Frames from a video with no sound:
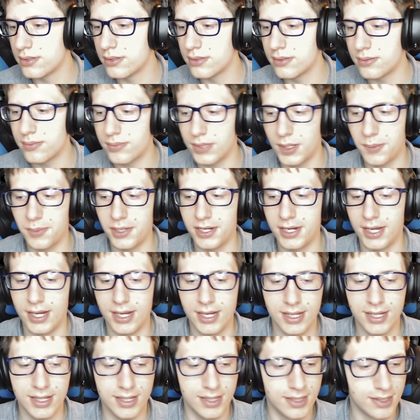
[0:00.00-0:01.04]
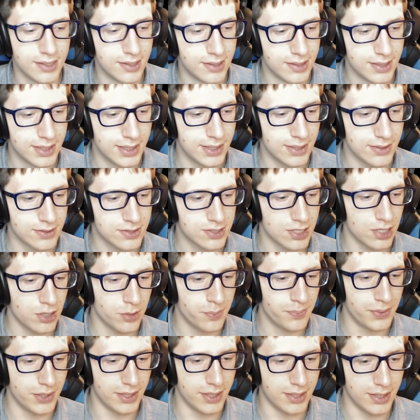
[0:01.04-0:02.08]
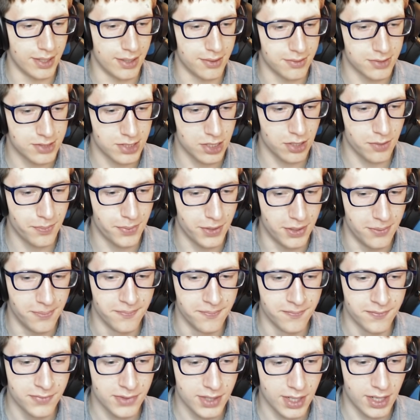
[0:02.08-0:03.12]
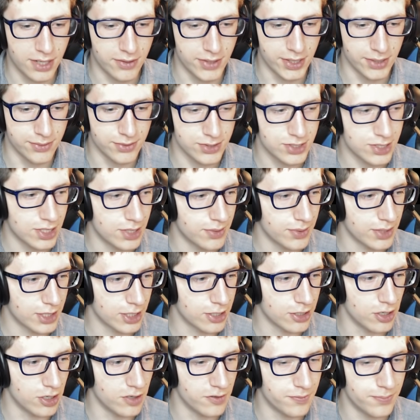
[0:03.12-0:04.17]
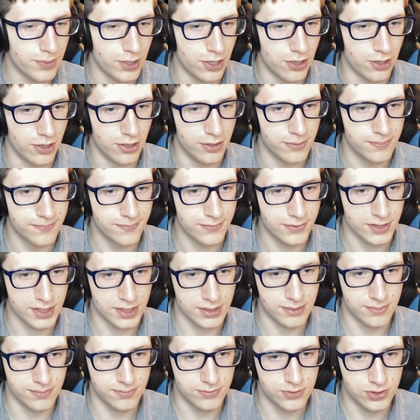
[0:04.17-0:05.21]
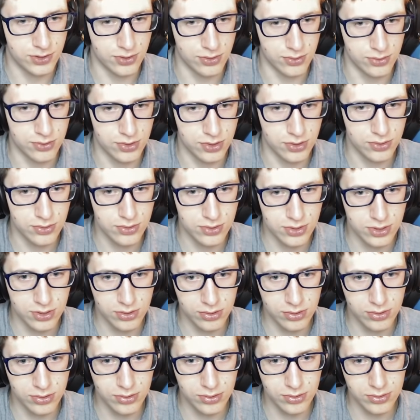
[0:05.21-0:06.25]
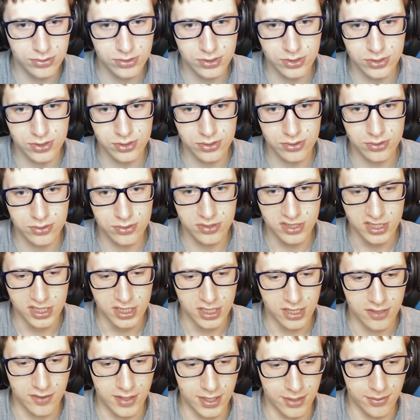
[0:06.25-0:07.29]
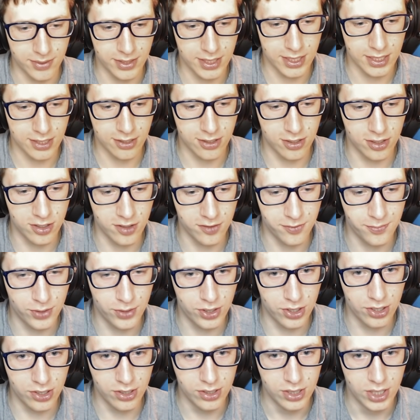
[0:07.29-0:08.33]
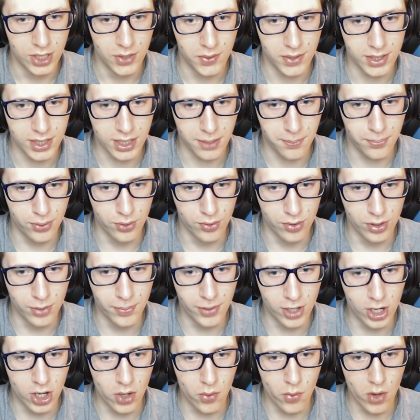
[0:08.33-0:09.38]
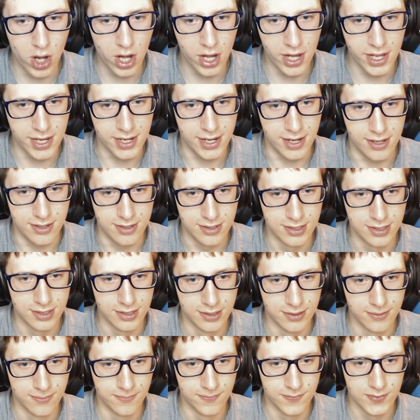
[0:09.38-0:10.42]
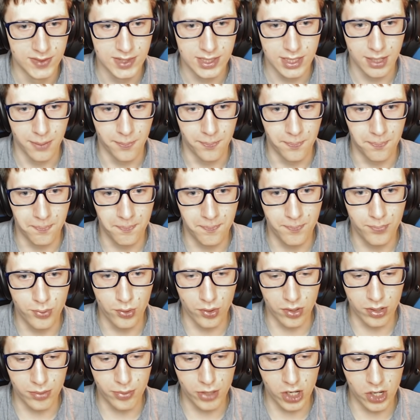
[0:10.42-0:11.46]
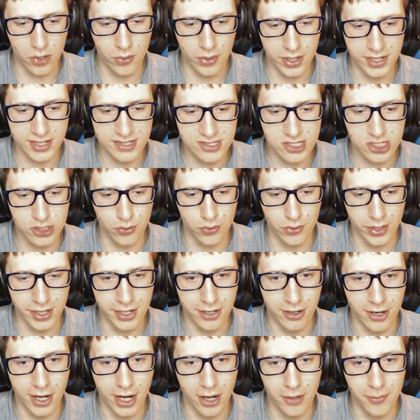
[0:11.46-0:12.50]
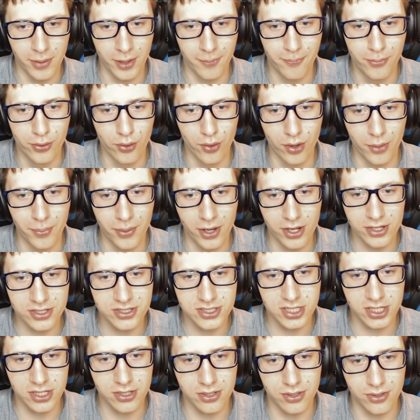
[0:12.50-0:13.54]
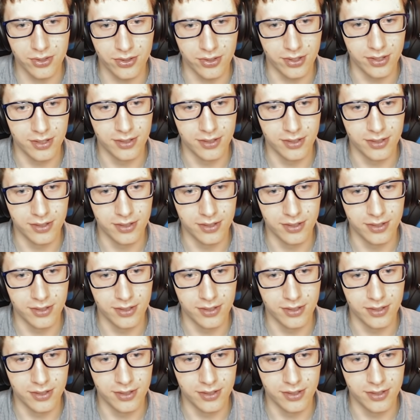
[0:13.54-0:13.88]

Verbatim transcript: Maybe not. I was hoping. I was hoping. All right, we'll start with the golf ball. Do do do do do. Right, we got a golf ball. We got pool ball one. Pool ball one is the winner. How about pool ball two?